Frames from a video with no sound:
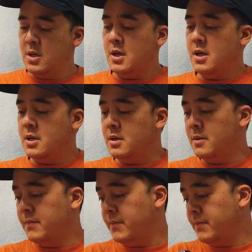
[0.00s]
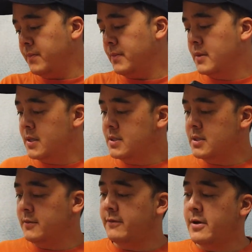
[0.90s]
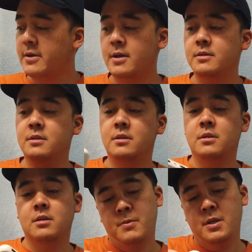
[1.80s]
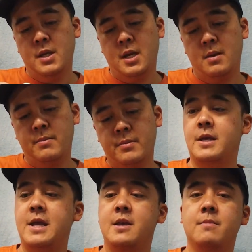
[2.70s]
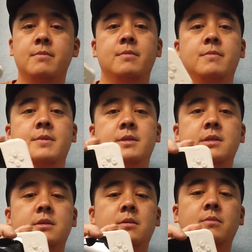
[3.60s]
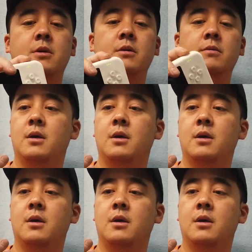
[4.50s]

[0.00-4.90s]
And this is a 5,000 milliamp game system here.